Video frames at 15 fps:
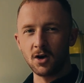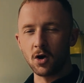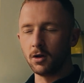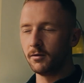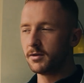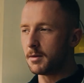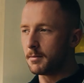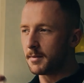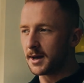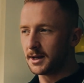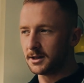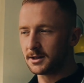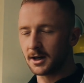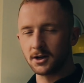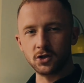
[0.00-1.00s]
all of the
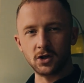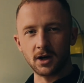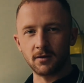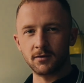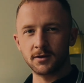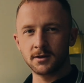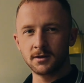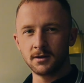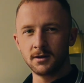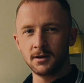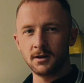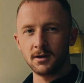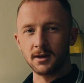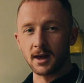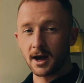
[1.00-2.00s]
mindset shifts
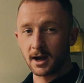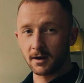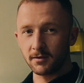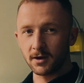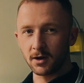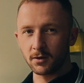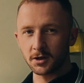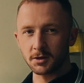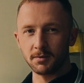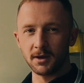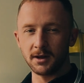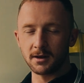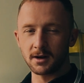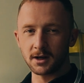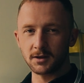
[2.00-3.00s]
that I have now
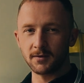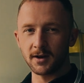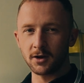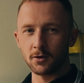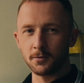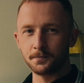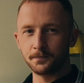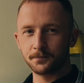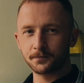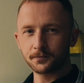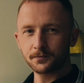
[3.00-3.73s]
explained in this video,